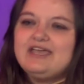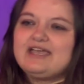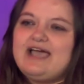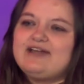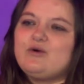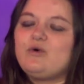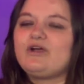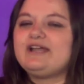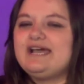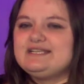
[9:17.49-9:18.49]
kind of
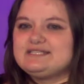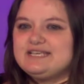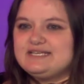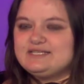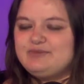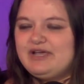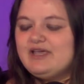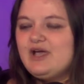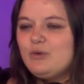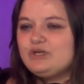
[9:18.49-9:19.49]
organize this, but
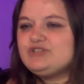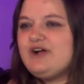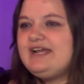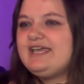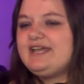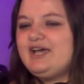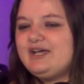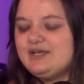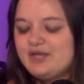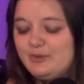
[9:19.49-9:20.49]
we're trying to get a
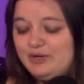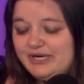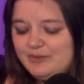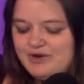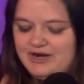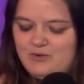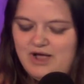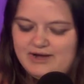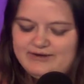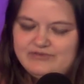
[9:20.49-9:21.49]
community prayer
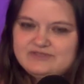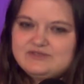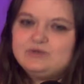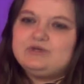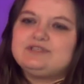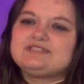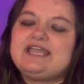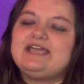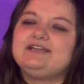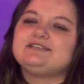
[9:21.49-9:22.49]
walk around the schools,
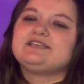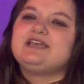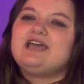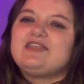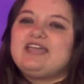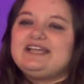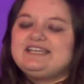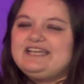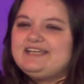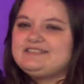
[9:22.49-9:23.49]
and the
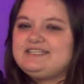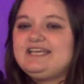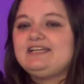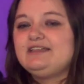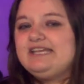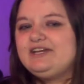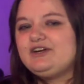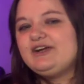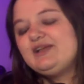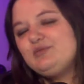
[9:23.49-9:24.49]
idea is to get a
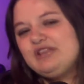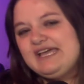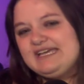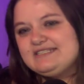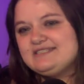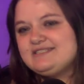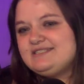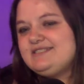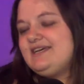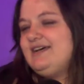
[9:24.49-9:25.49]
leader in place
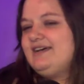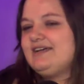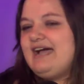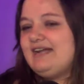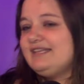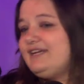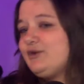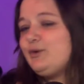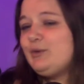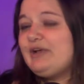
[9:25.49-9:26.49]
to kind of lead a
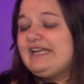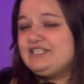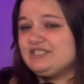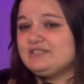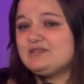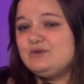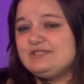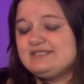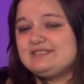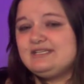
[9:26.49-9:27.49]
group at each of the
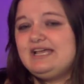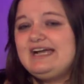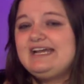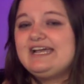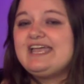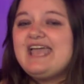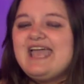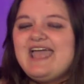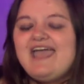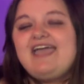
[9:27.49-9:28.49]
schools in Salina.
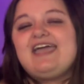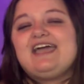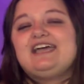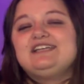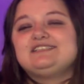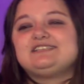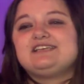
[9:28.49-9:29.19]
And